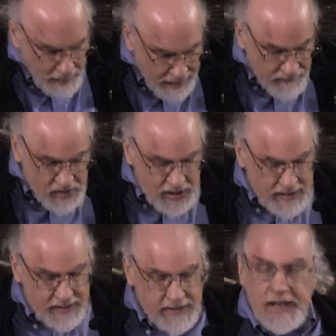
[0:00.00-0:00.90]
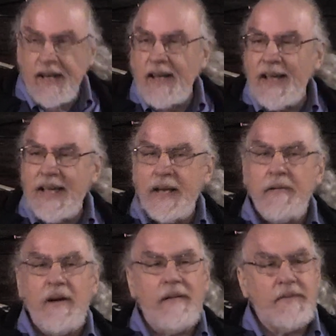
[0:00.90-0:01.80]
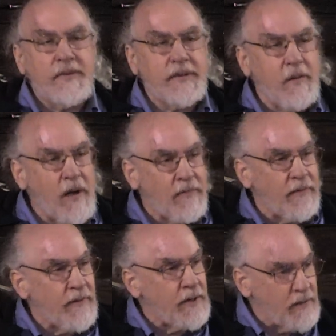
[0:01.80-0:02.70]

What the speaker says: of Jesus, and so often for good